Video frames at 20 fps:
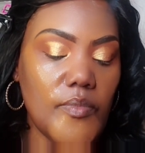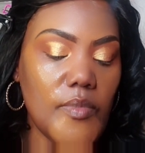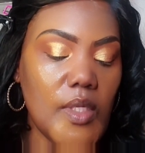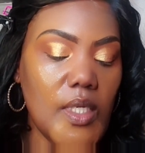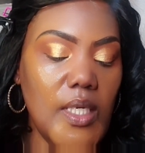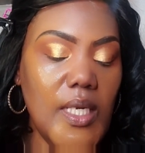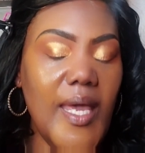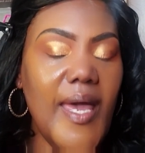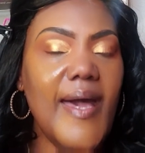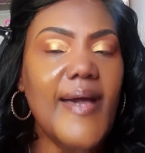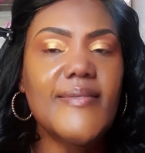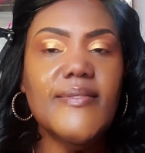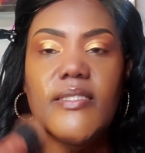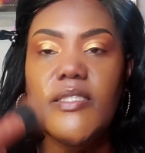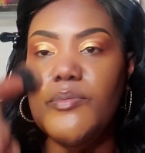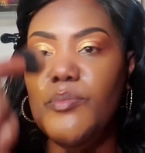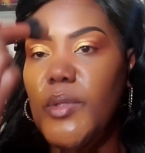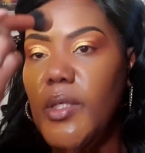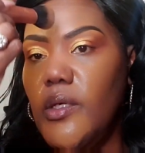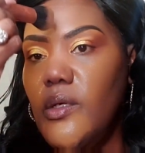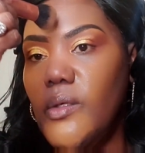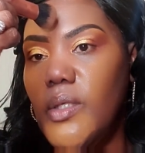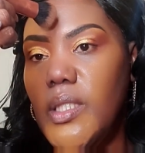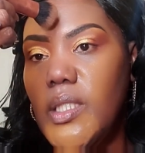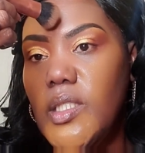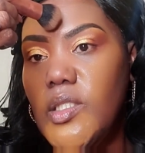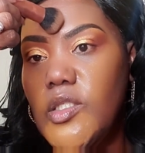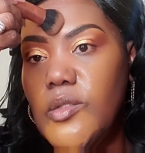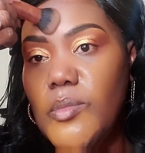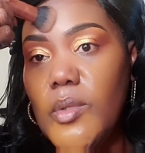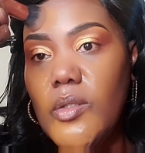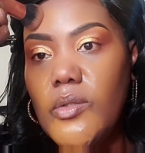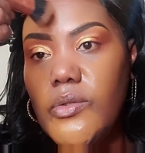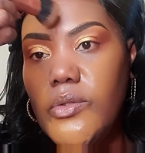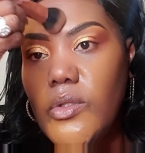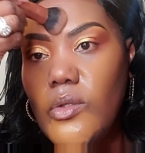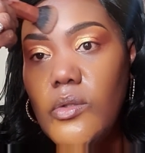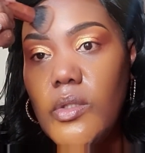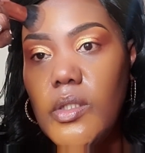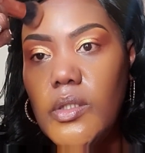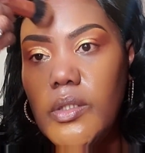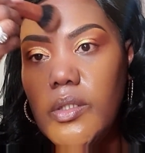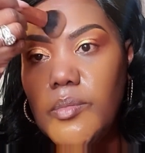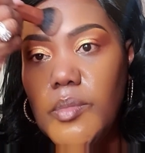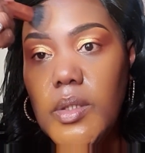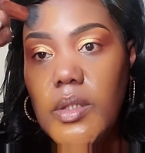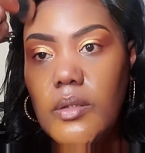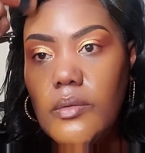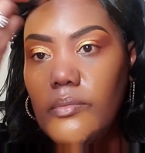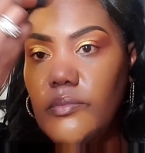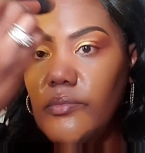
And it has a smell, and it smells so good to me.